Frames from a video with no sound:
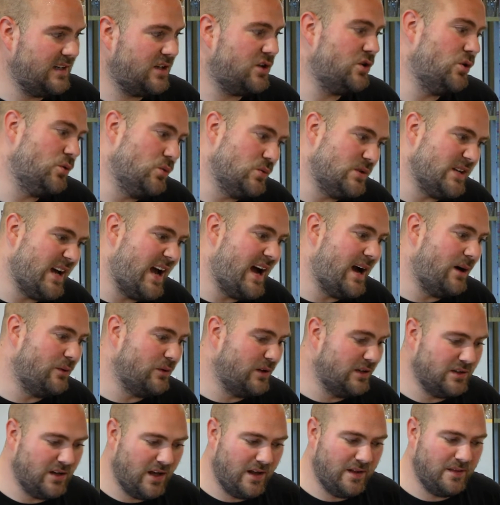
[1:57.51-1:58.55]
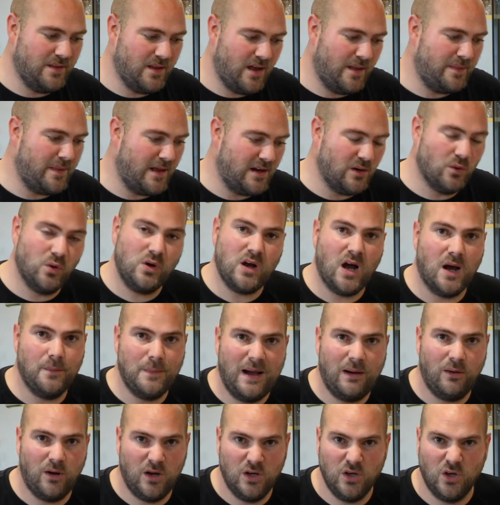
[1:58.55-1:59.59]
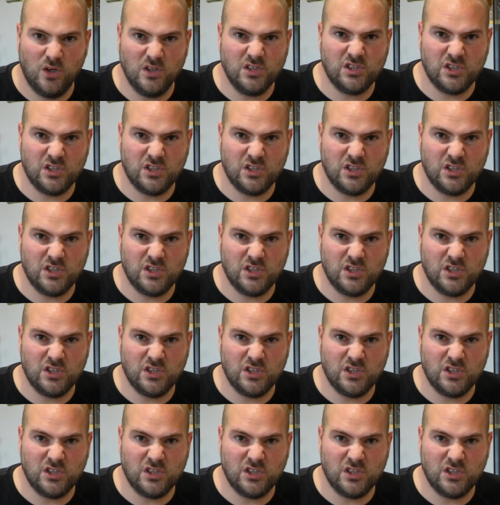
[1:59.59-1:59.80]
cool down, and then it will come out a lot